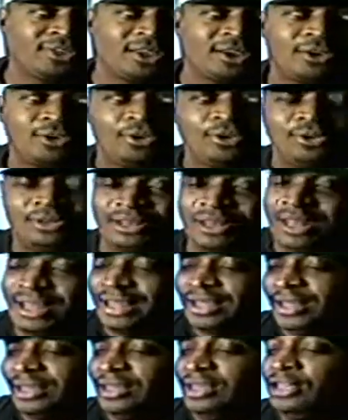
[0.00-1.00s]
I couldn't
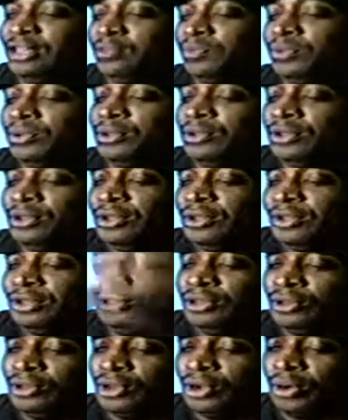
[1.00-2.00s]
like keep,
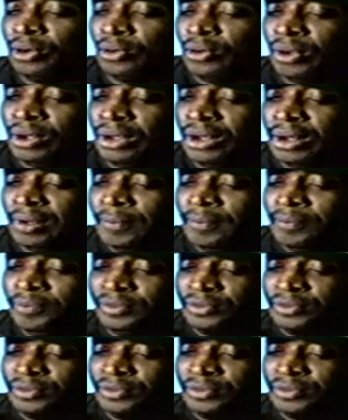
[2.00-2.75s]
you know, um,